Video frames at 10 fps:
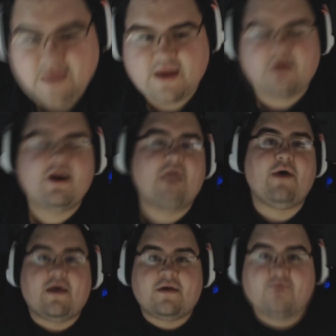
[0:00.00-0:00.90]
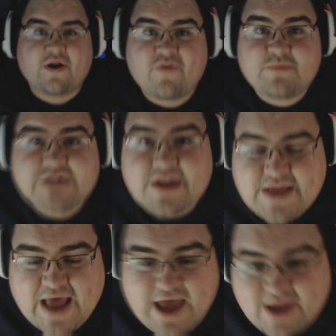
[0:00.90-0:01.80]
Alright, well, one of them's gonna
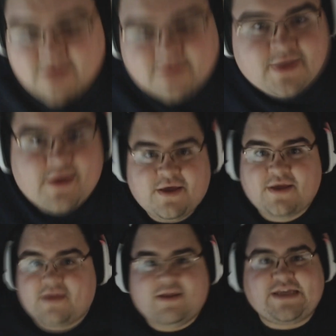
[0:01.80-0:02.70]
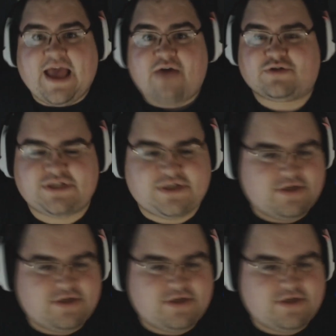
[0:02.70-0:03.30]
die. It counts.